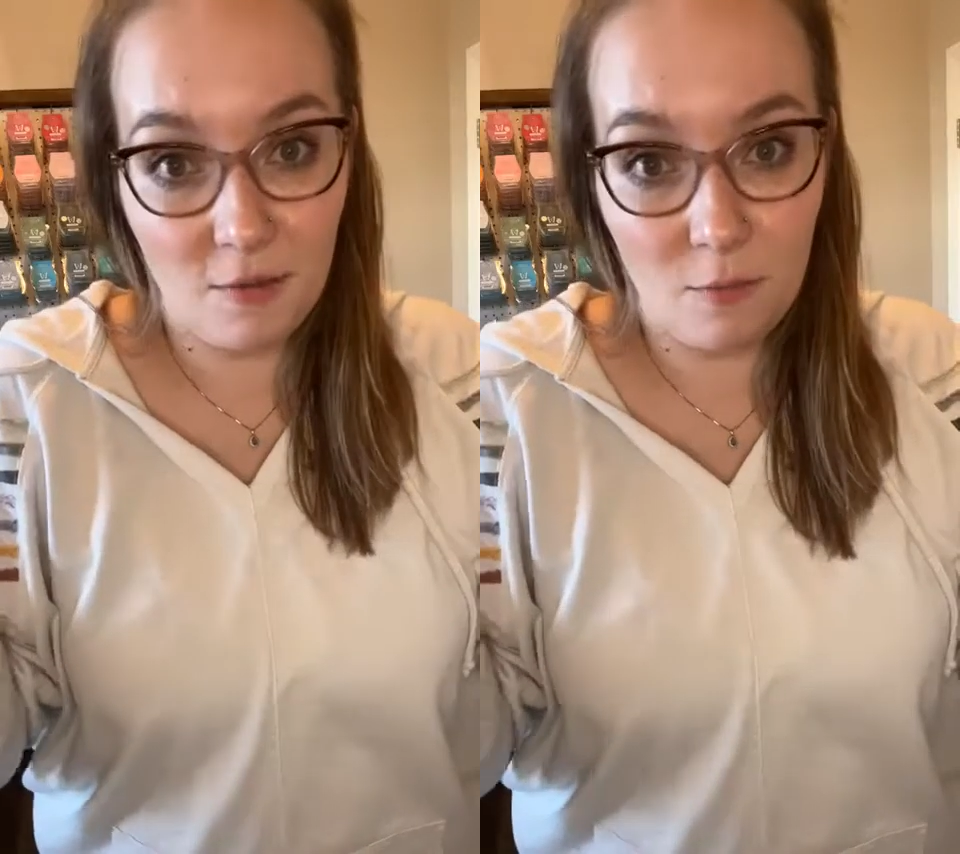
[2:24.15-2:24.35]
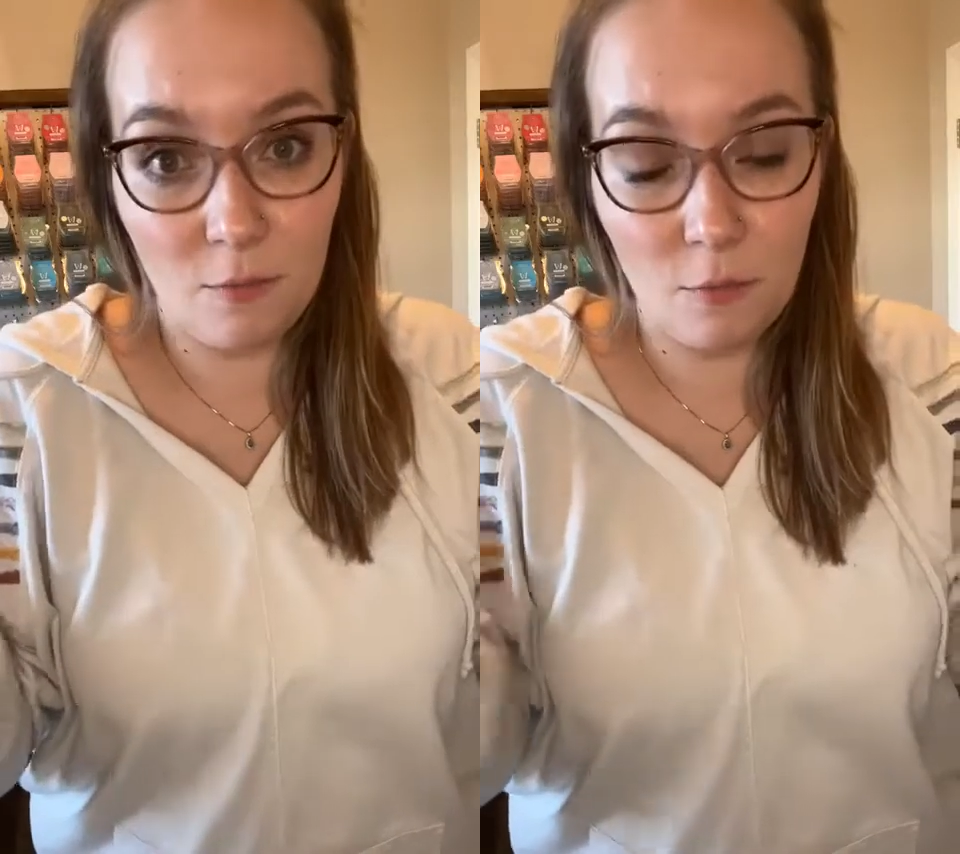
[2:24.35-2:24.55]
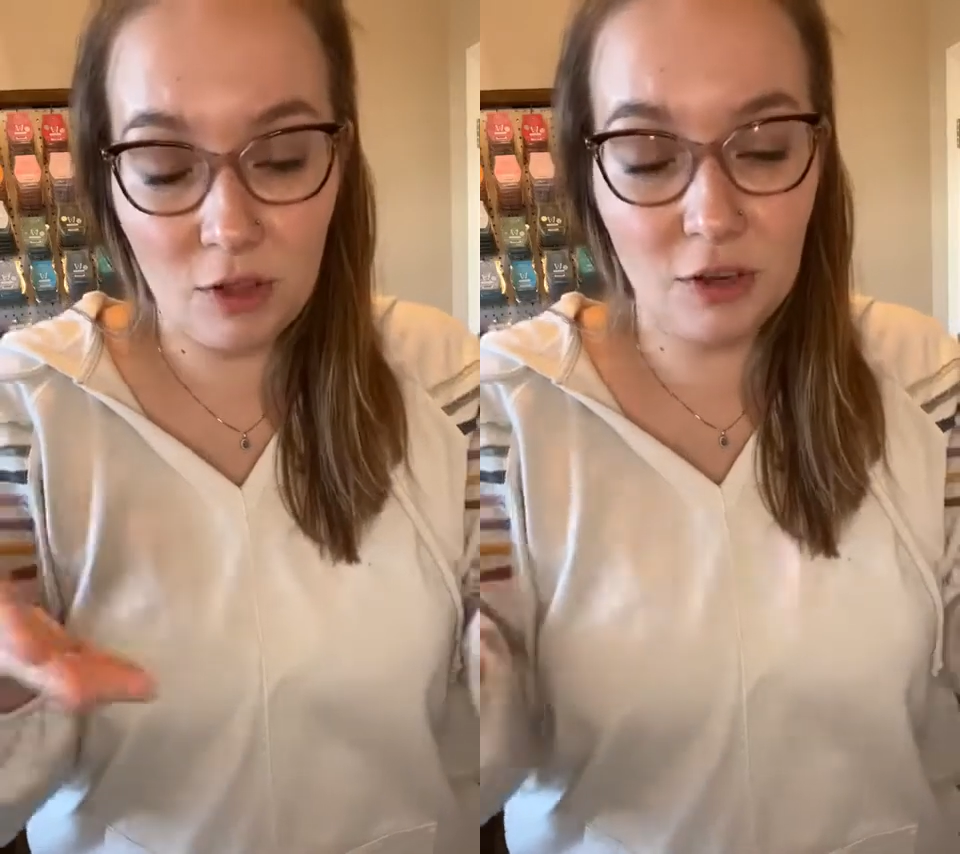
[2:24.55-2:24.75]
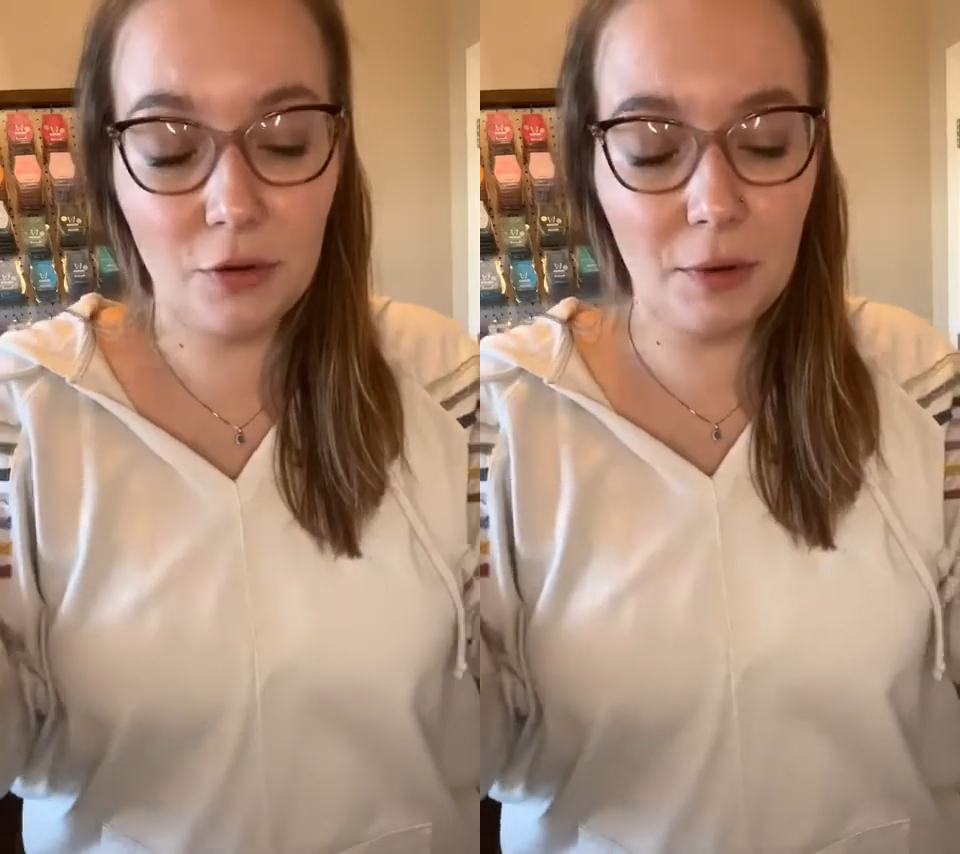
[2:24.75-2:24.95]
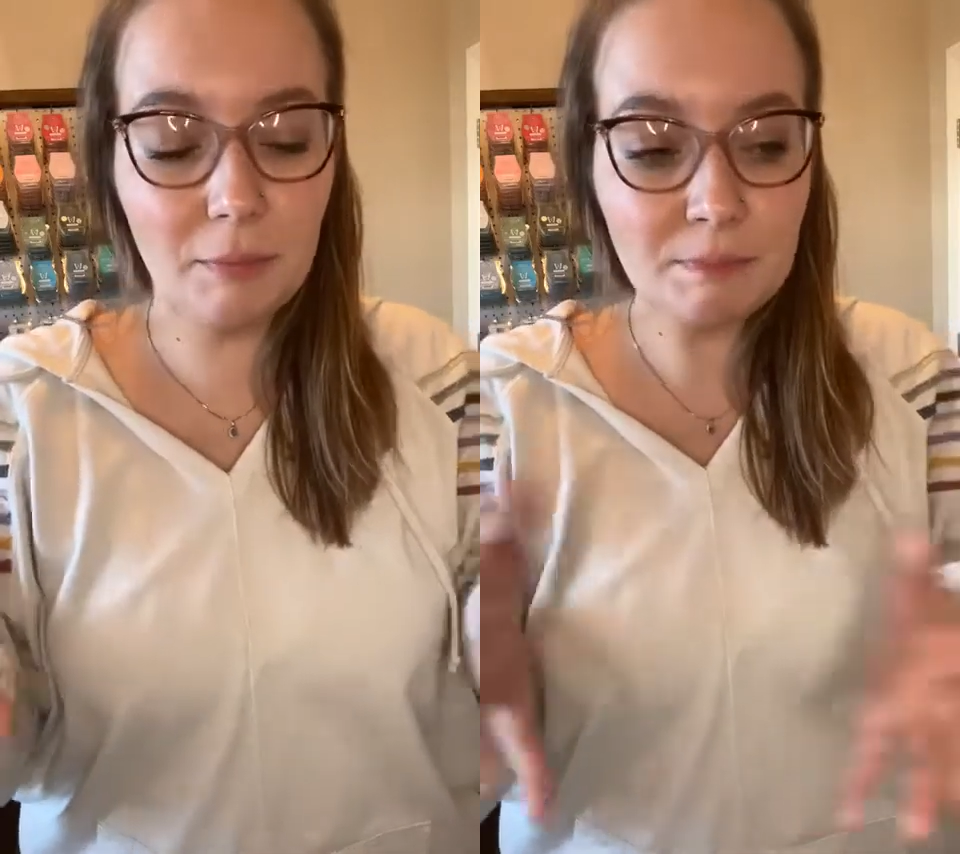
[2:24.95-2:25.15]
from what they're
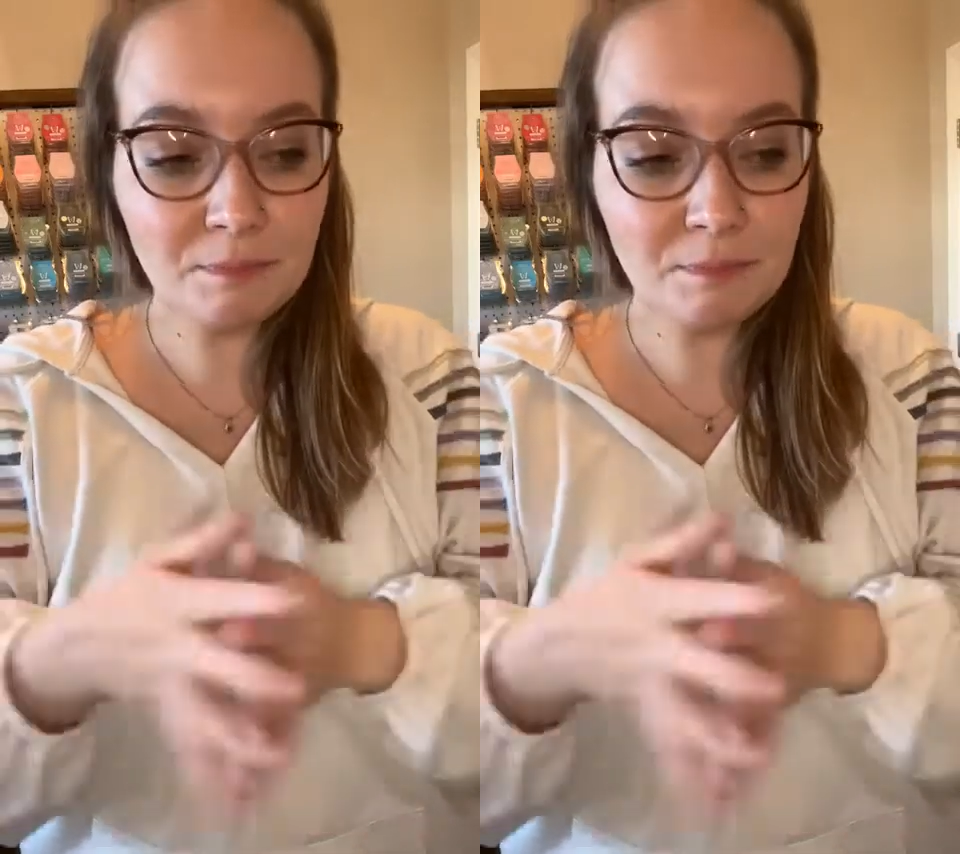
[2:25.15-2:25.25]
doing.